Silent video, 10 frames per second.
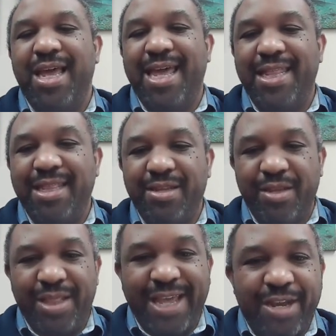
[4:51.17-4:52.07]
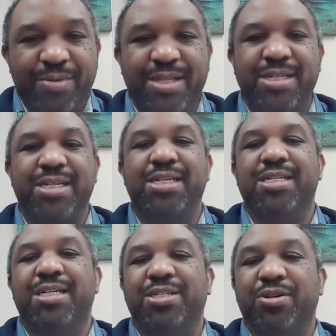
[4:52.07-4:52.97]
And later in the
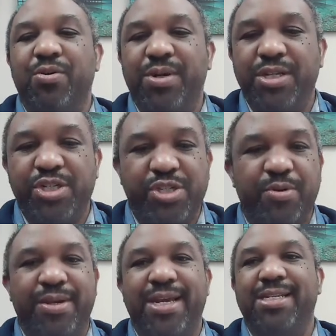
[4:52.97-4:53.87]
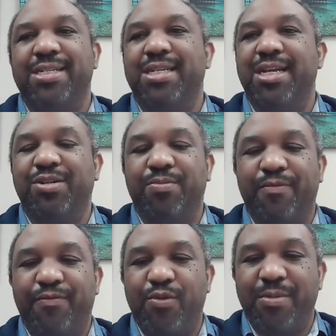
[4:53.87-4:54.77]
season, as you're going into showcases, as you're
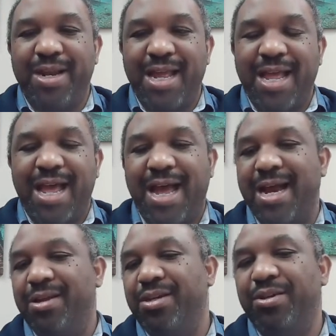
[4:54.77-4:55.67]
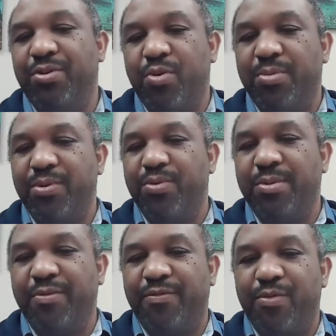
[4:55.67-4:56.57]
performing higher than you normally
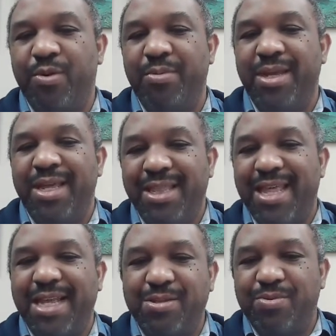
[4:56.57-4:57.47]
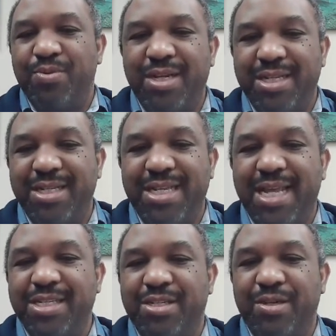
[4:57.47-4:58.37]
would perform, that's what
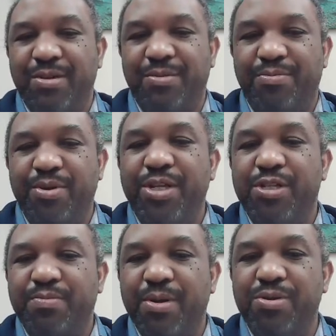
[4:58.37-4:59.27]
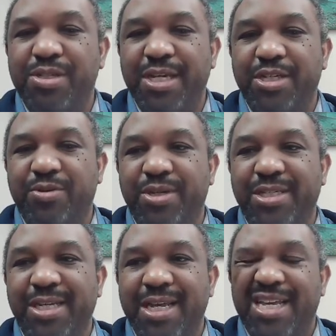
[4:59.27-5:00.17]
tends to predispose to
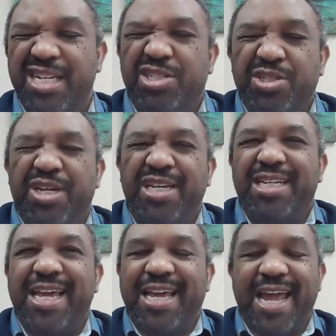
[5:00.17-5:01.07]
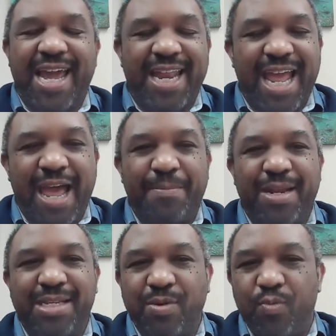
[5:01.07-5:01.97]
injuries. It can happen
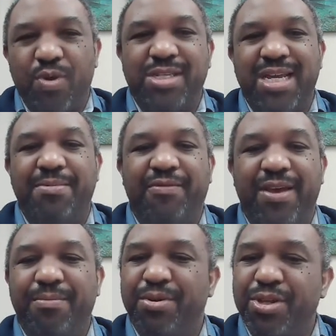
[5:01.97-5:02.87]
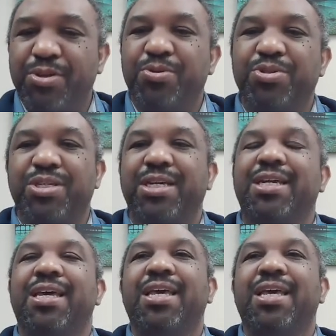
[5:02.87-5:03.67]
as a one-time event, but usually